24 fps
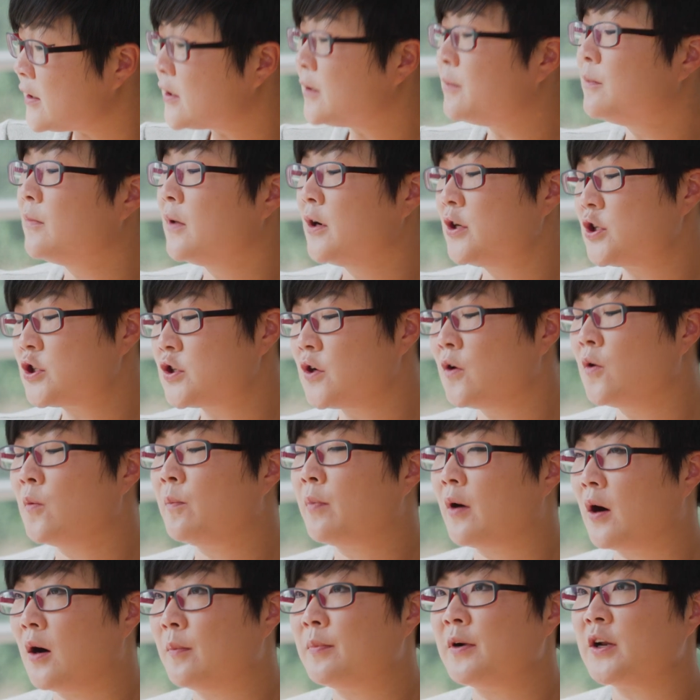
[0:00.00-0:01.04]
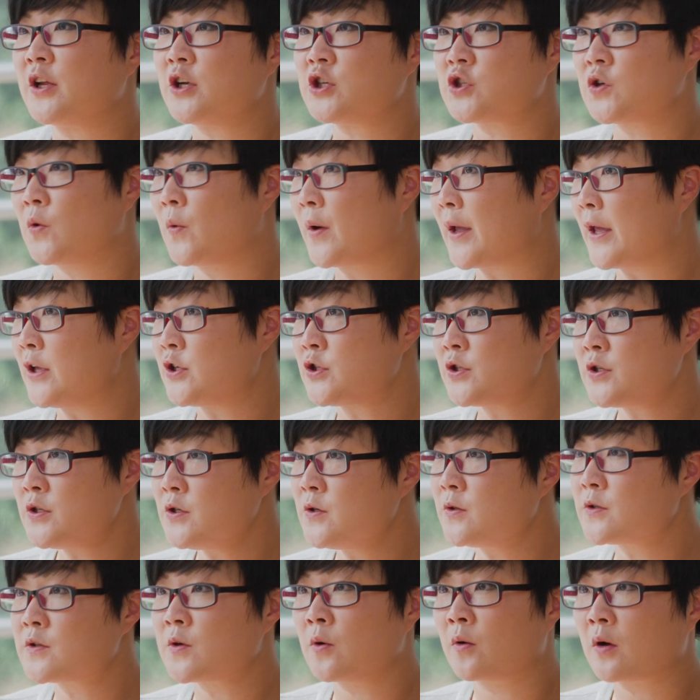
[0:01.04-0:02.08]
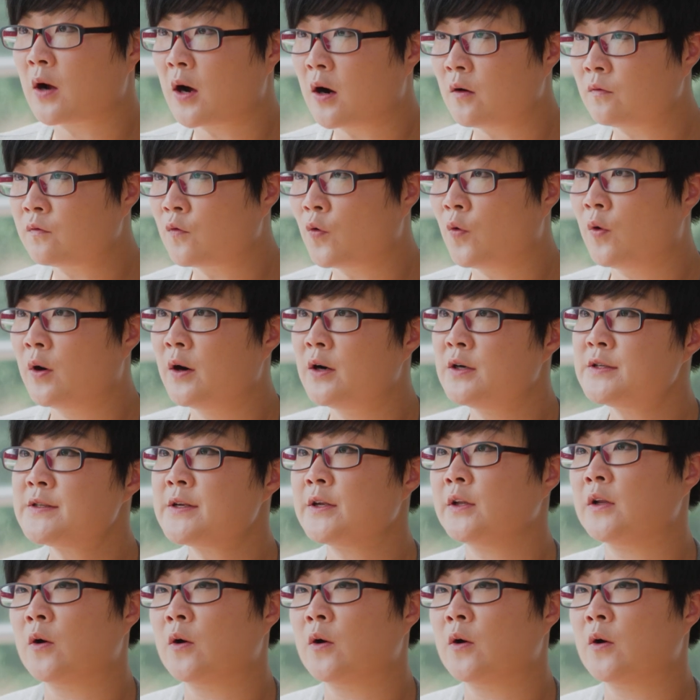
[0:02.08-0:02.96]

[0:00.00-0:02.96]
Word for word: commercial property showcase too, so golf course,